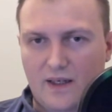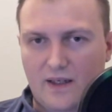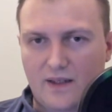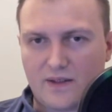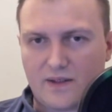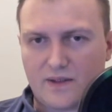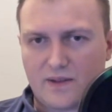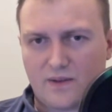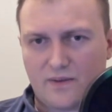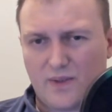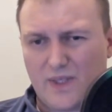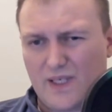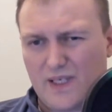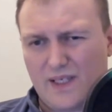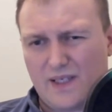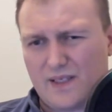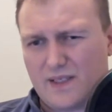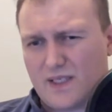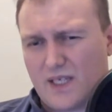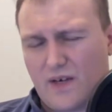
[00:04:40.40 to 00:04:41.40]
So really
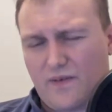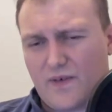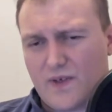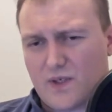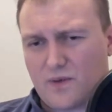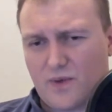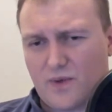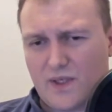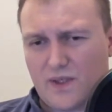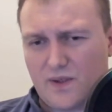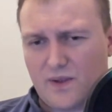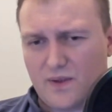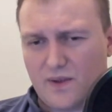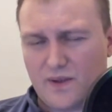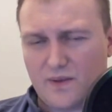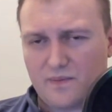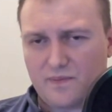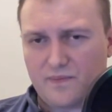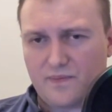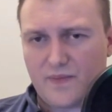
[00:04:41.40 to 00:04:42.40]
the safest way to do
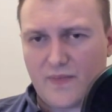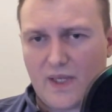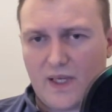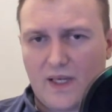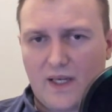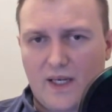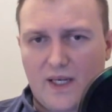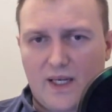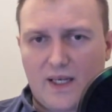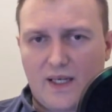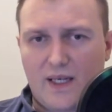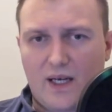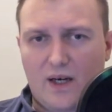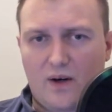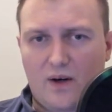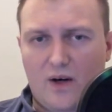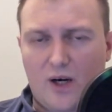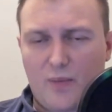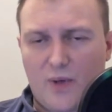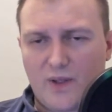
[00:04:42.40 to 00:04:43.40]
it.
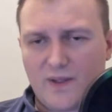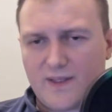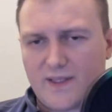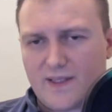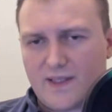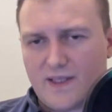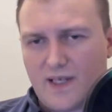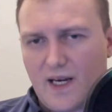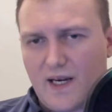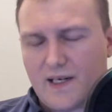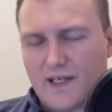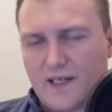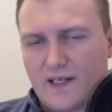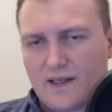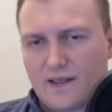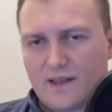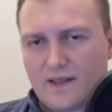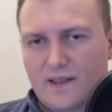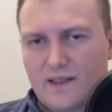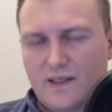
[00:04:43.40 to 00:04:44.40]
Now about
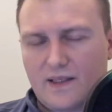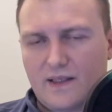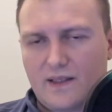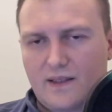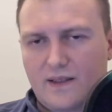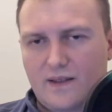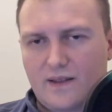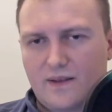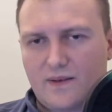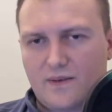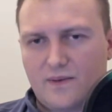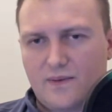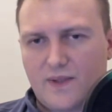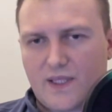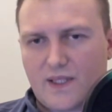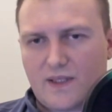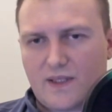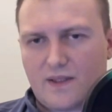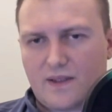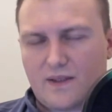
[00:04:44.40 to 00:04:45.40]
staking
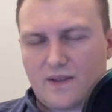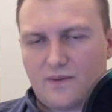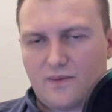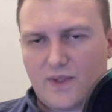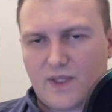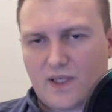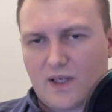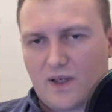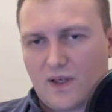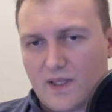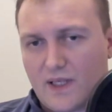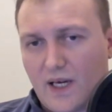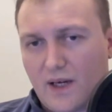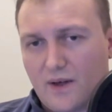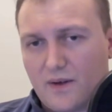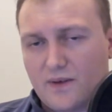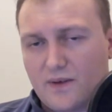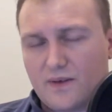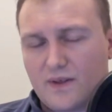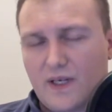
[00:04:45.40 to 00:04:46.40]
with
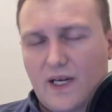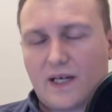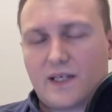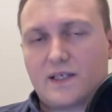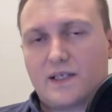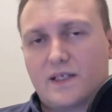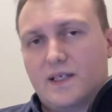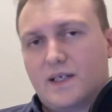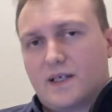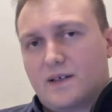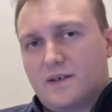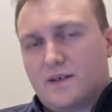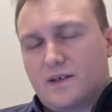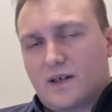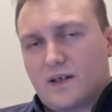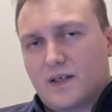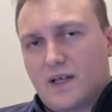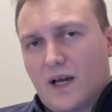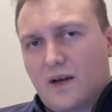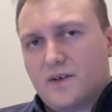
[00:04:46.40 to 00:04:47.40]
Cardano, actually
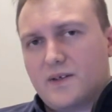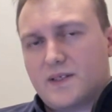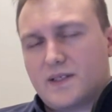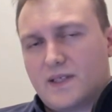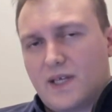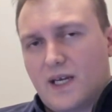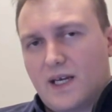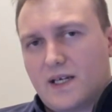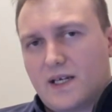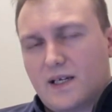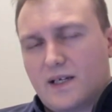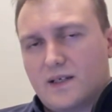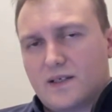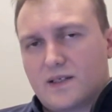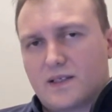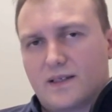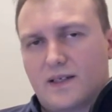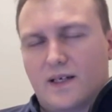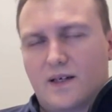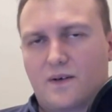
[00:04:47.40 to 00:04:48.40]
Cardano staking
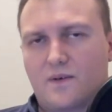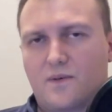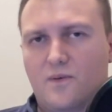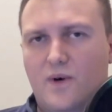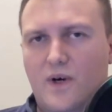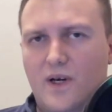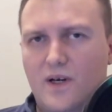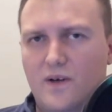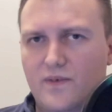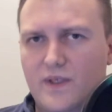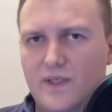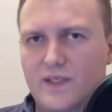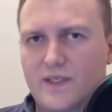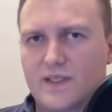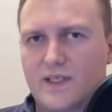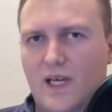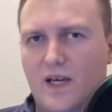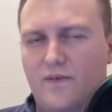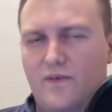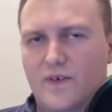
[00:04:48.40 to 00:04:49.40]
is like one of the
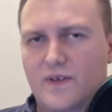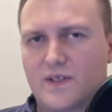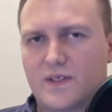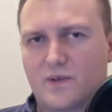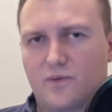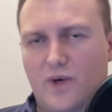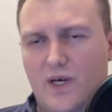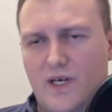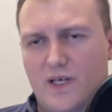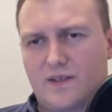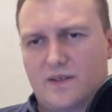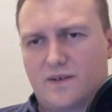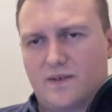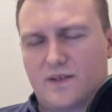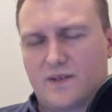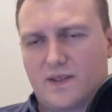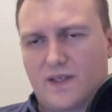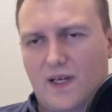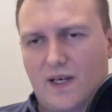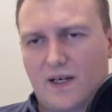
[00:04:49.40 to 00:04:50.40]
safest ways to
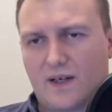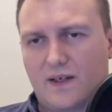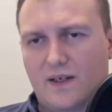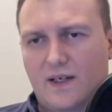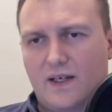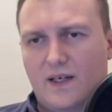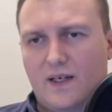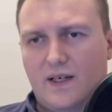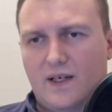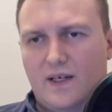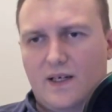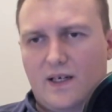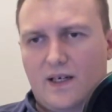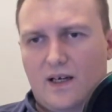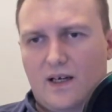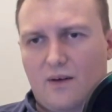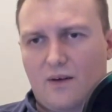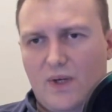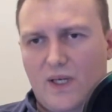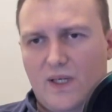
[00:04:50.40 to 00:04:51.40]
stake.
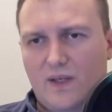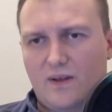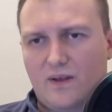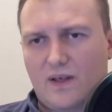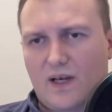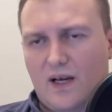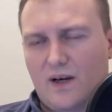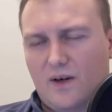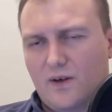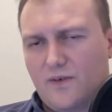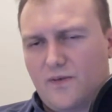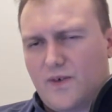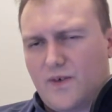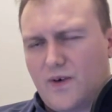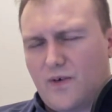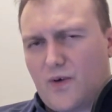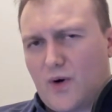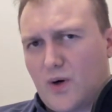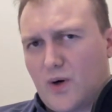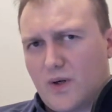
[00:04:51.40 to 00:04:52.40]
I mean, I don't know if
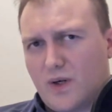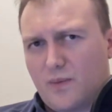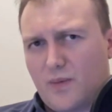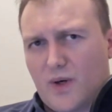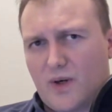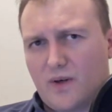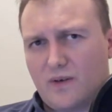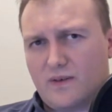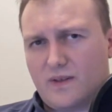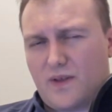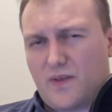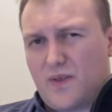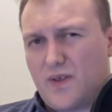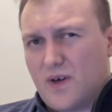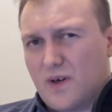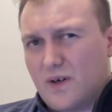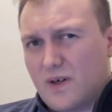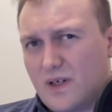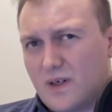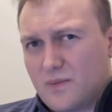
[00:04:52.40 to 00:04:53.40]
you've heard about
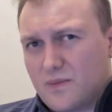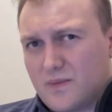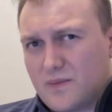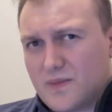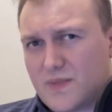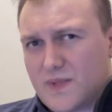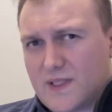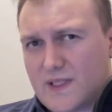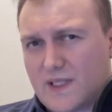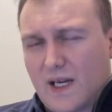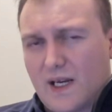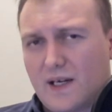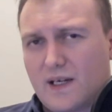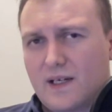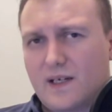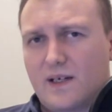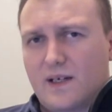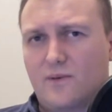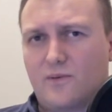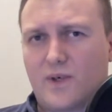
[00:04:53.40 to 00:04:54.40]
Ethereum
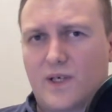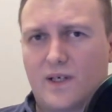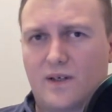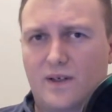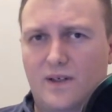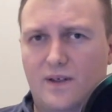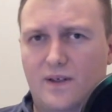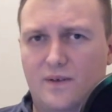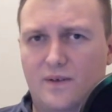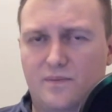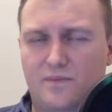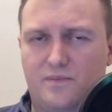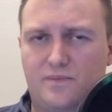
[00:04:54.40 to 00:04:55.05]
staking, where